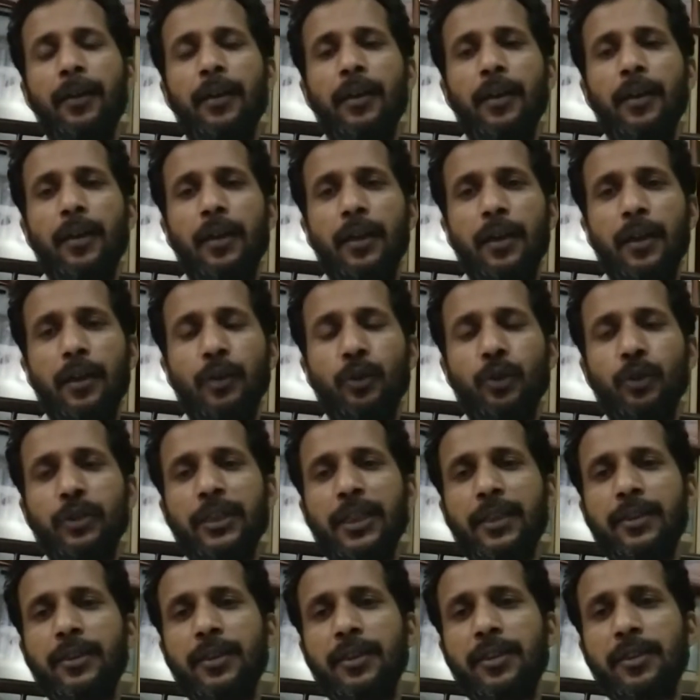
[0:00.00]
whose
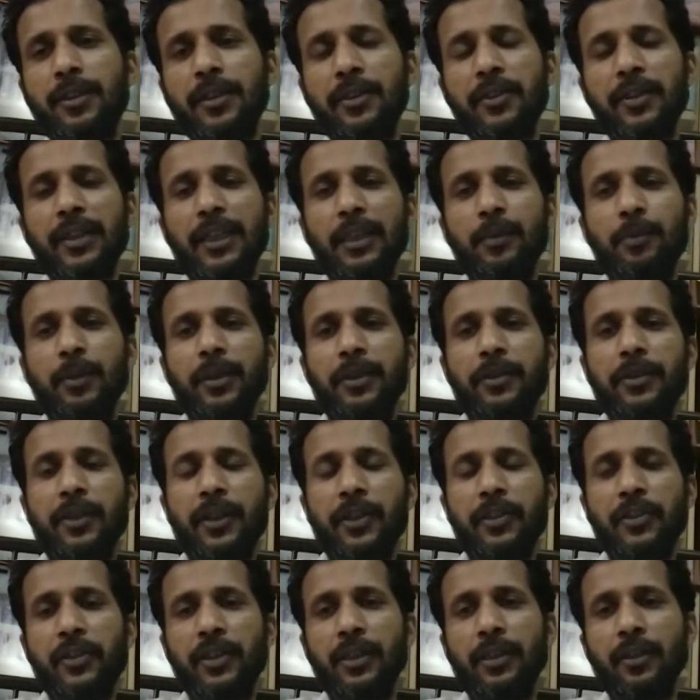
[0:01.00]
existence can be
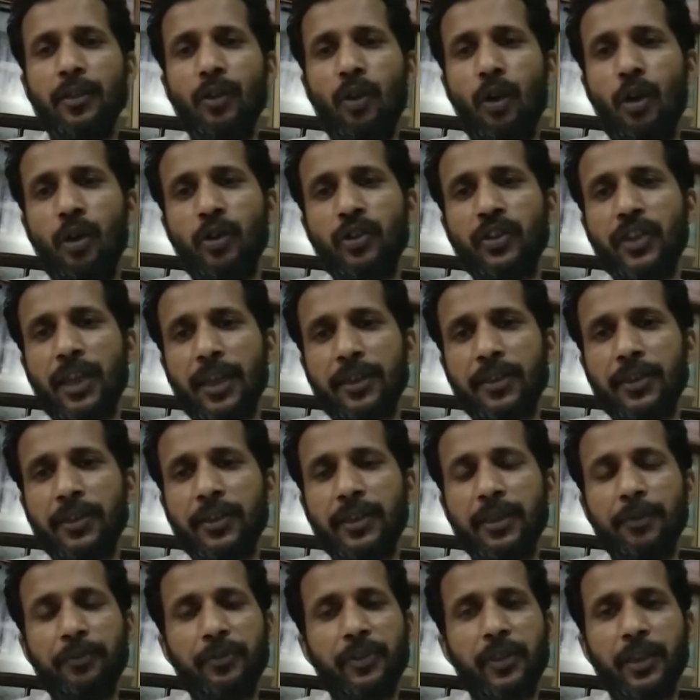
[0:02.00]
traced in long
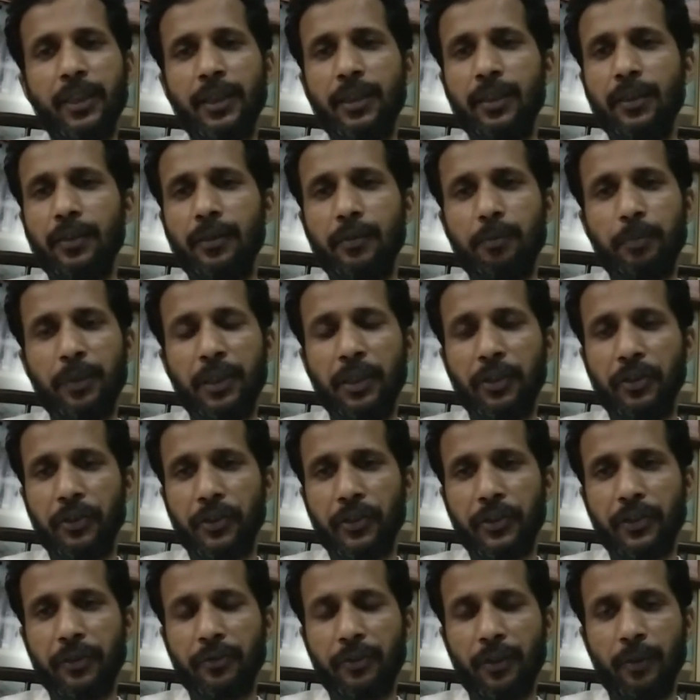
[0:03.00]
successive three
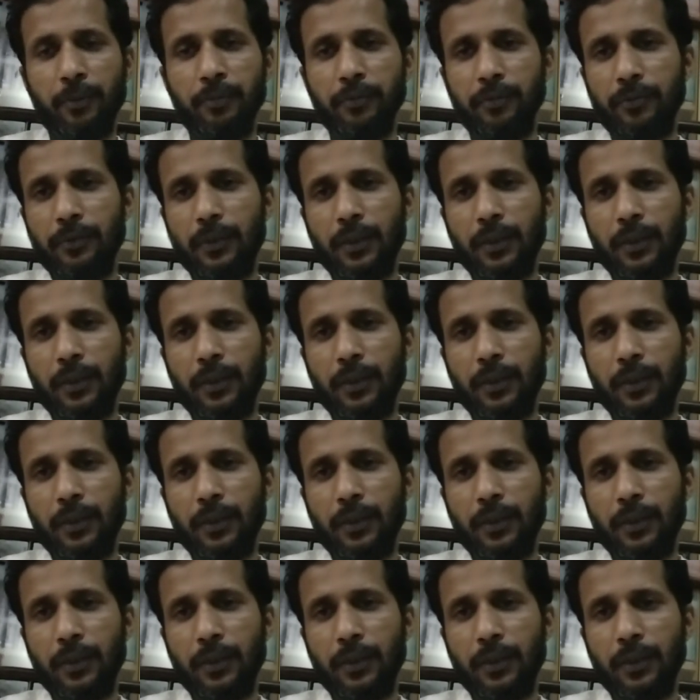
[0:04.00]
periods, from